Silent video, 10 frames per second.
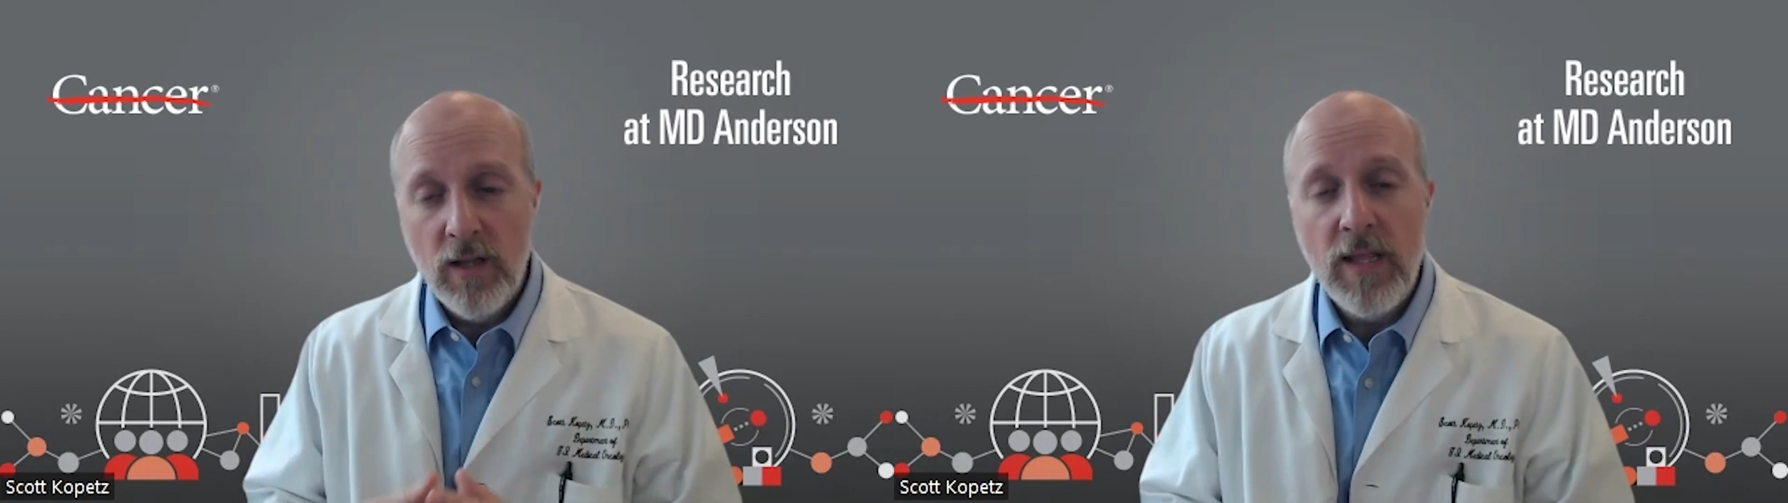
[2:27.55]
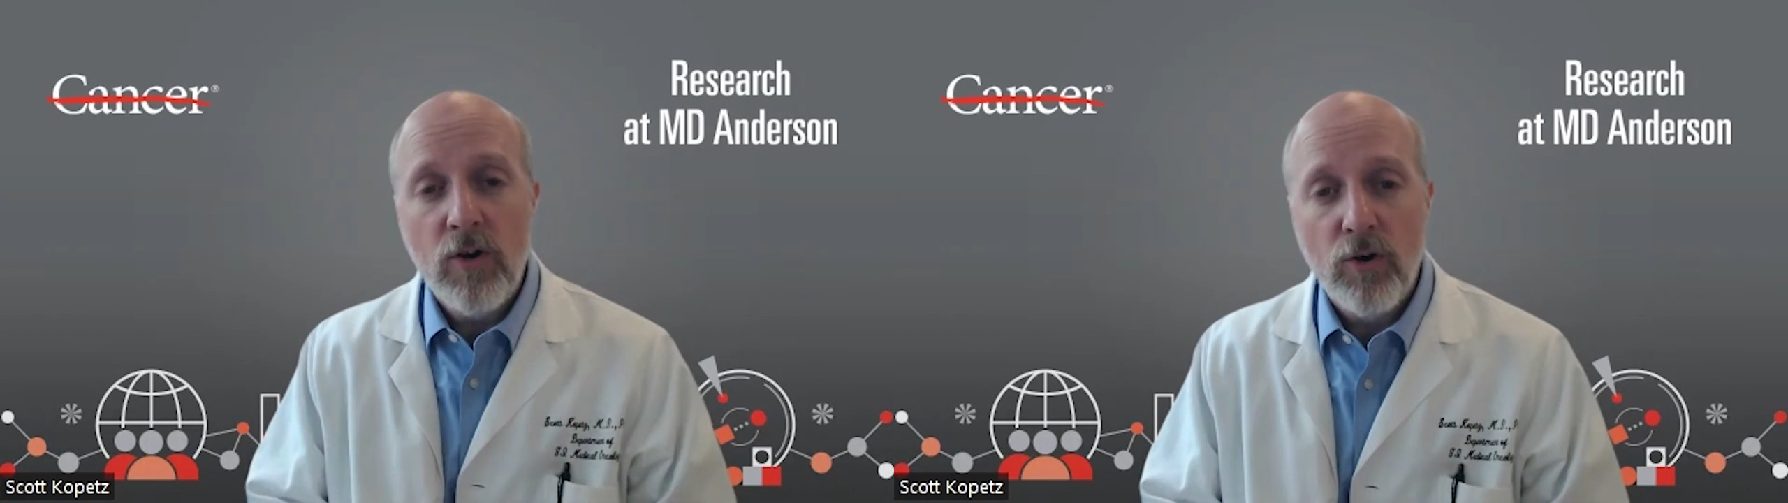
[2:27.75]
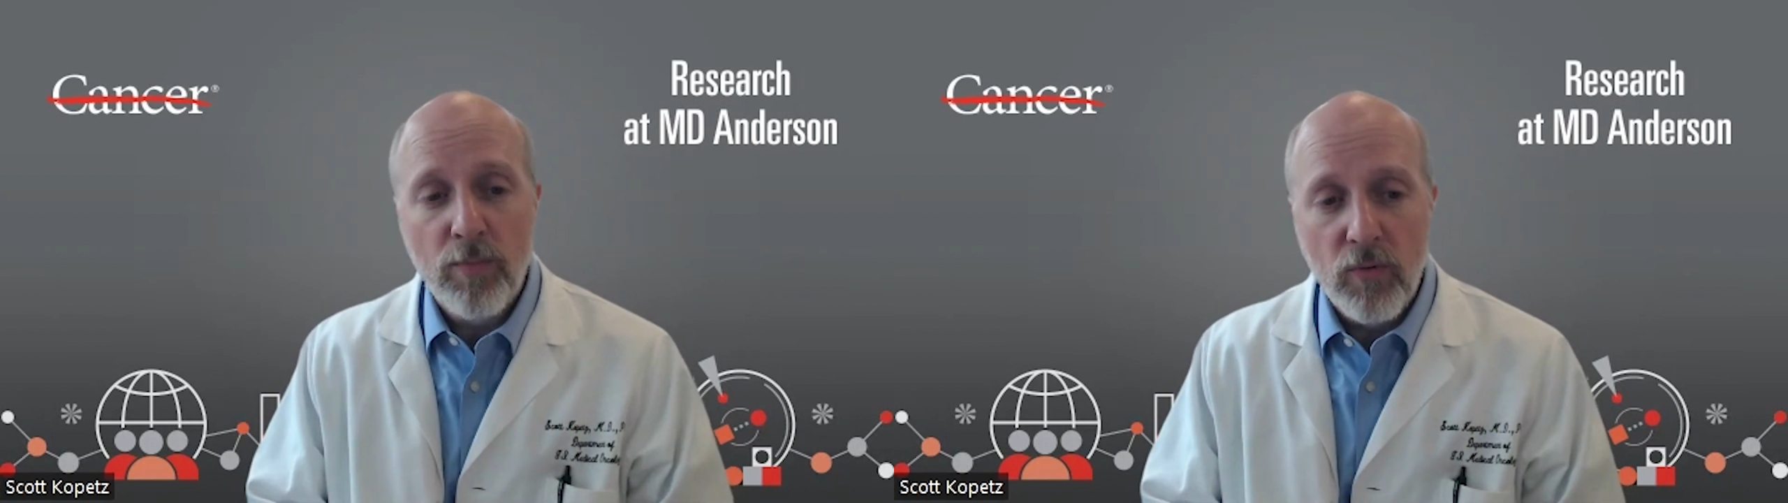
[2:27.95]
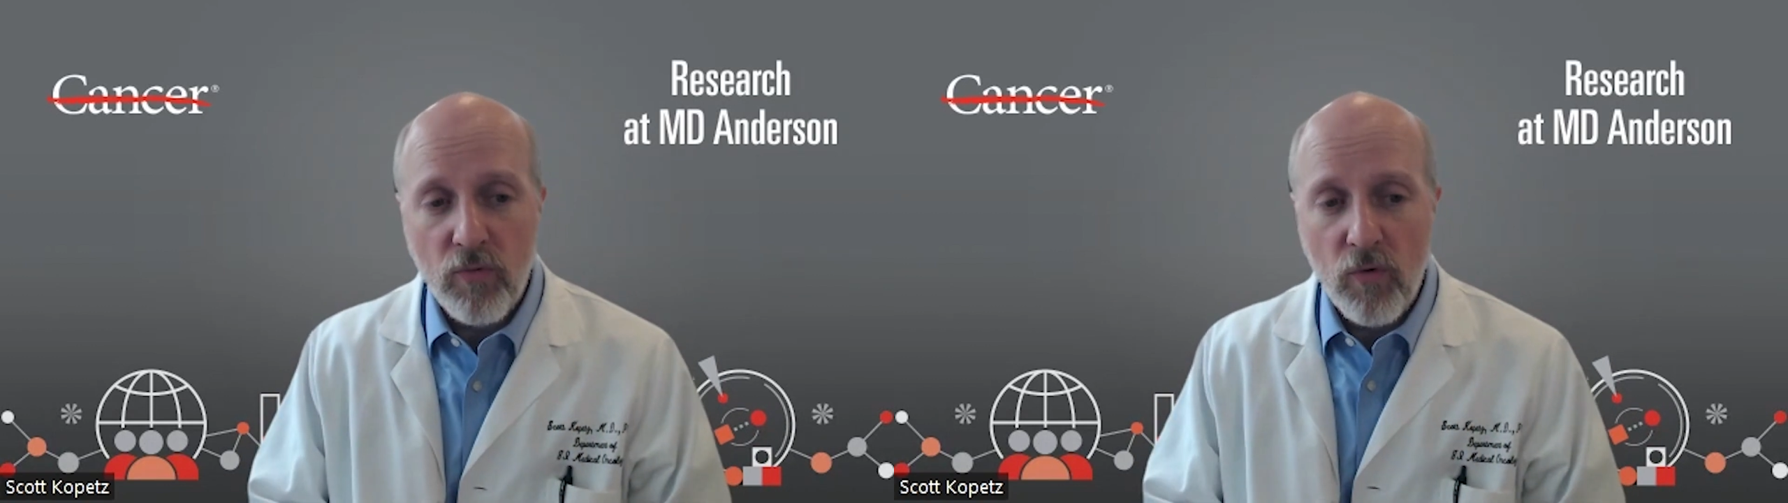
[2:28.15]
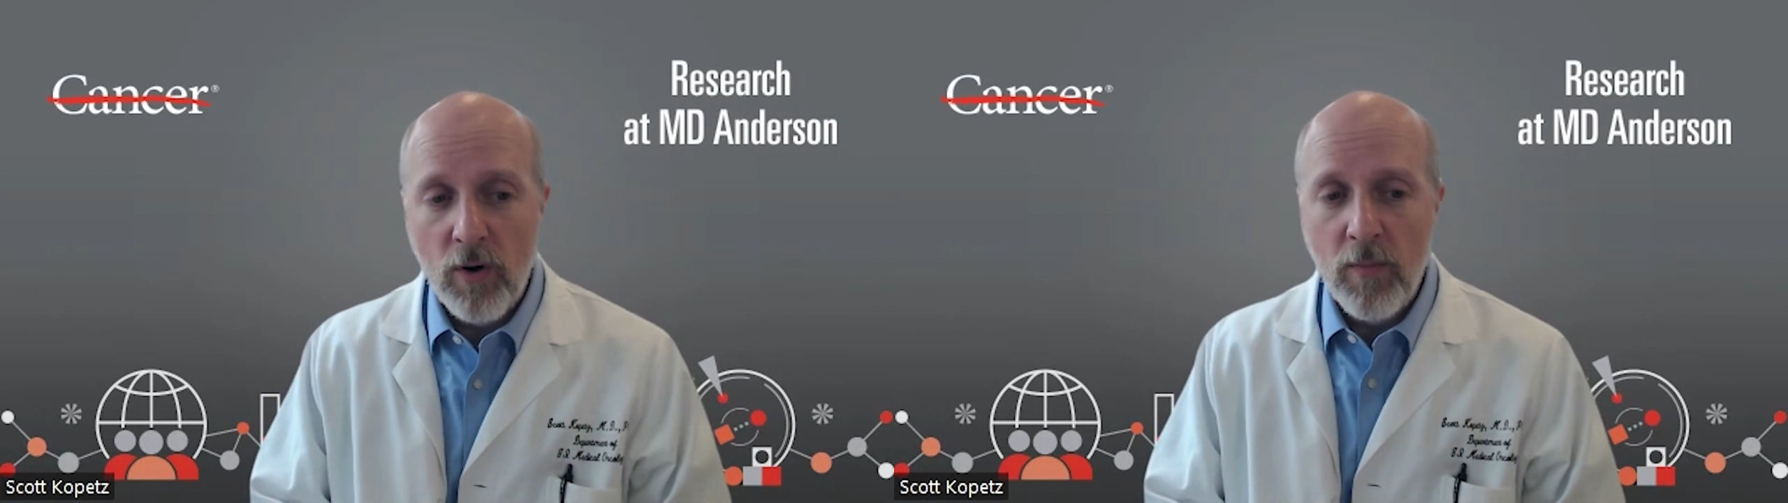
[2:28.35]
linker
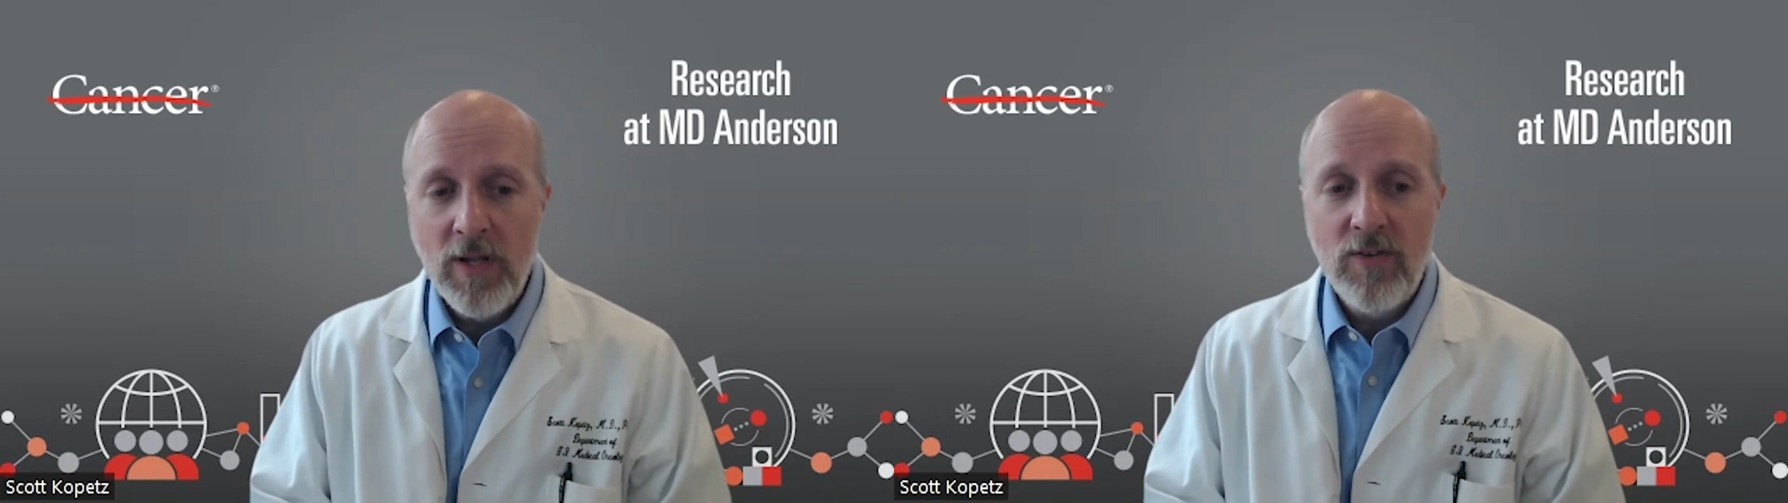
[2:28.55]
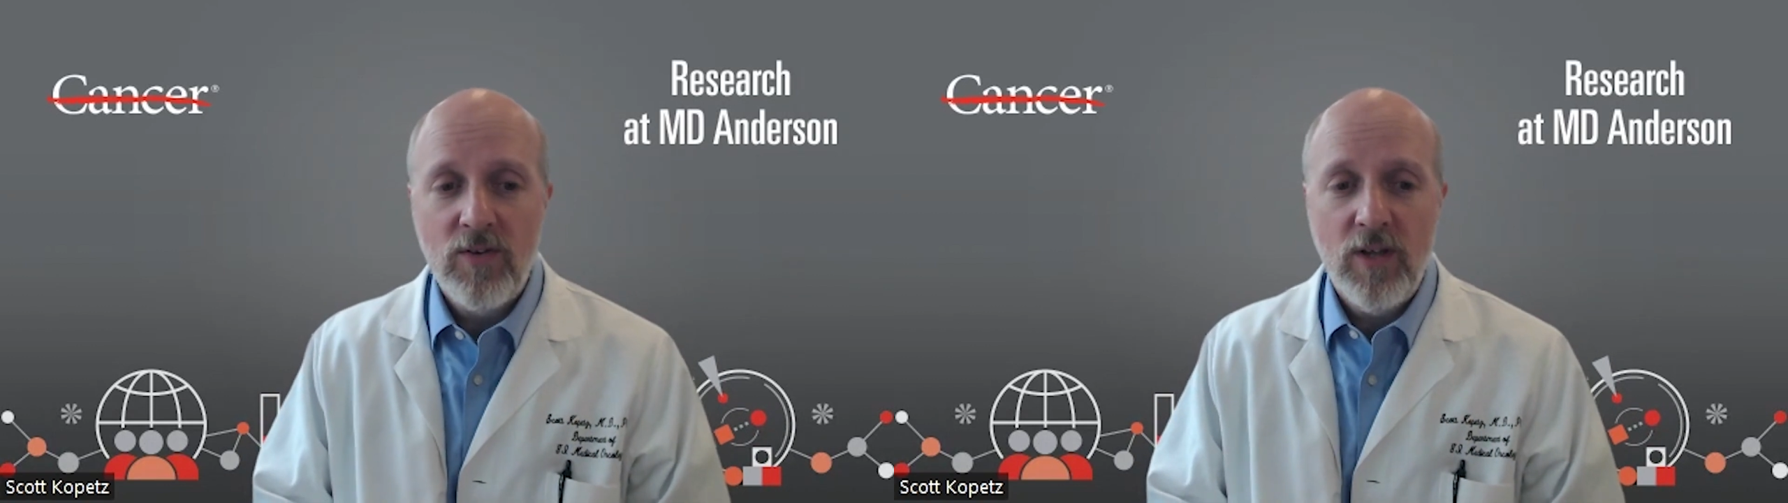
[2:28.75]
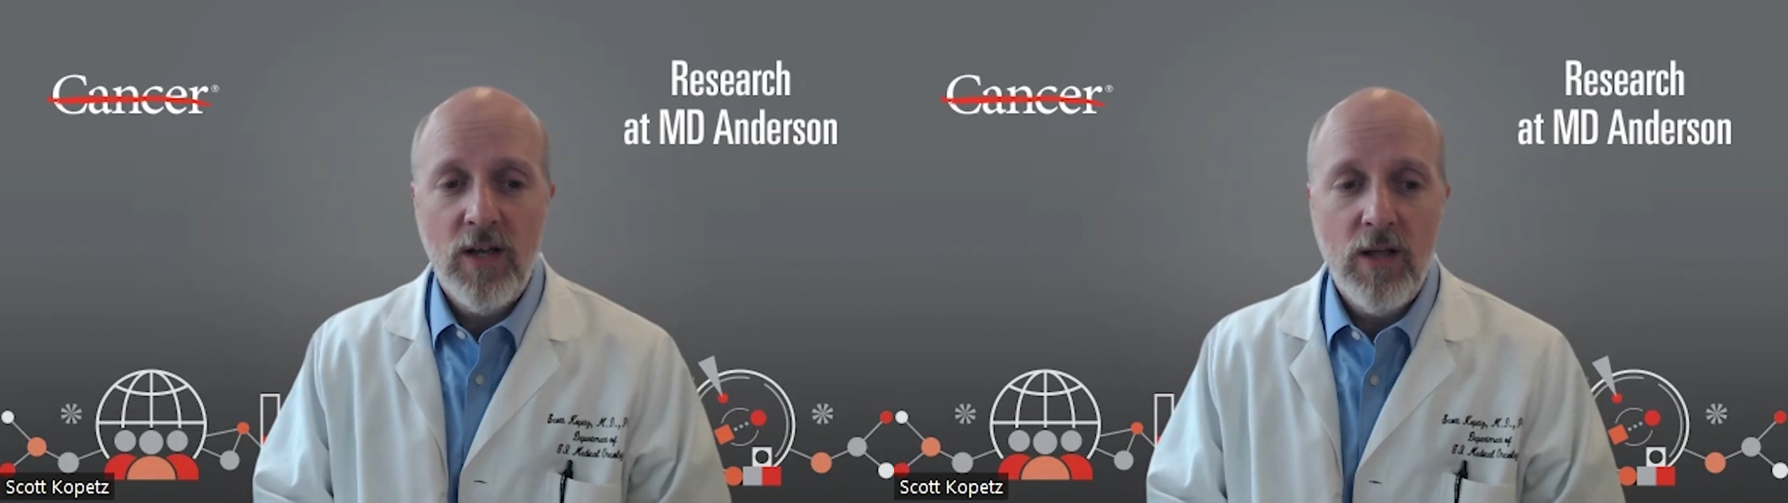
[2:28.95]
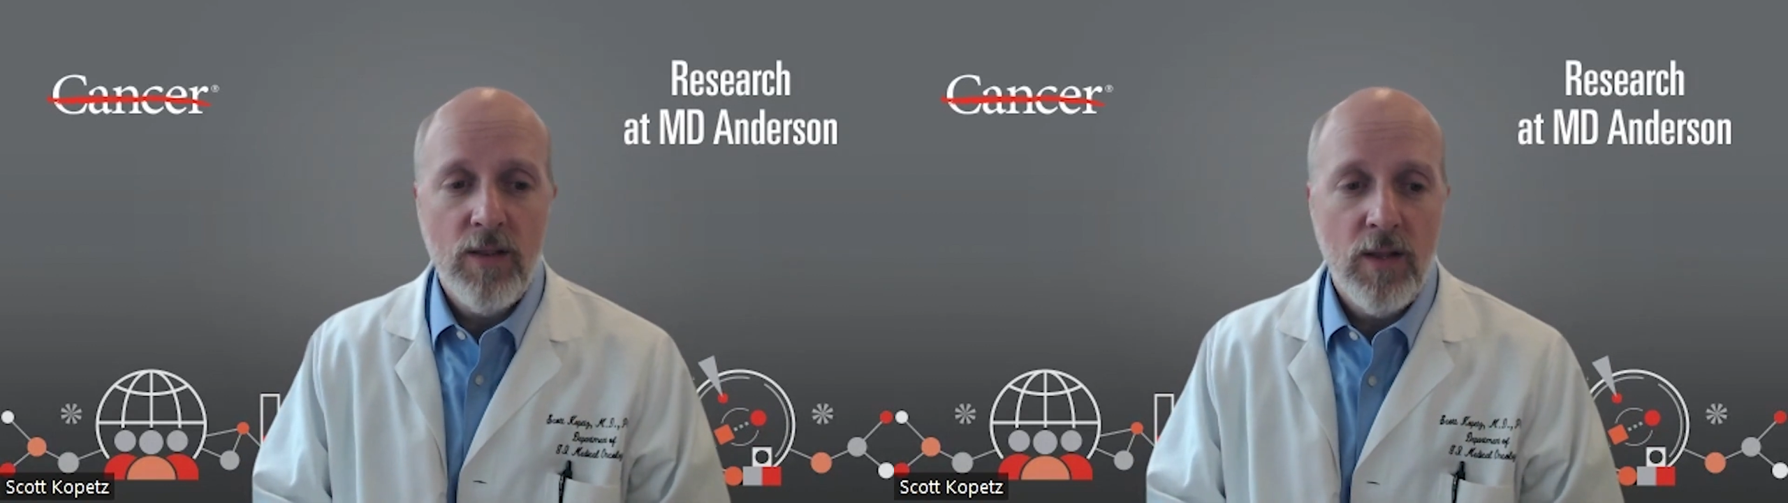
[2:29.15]
performance, uh,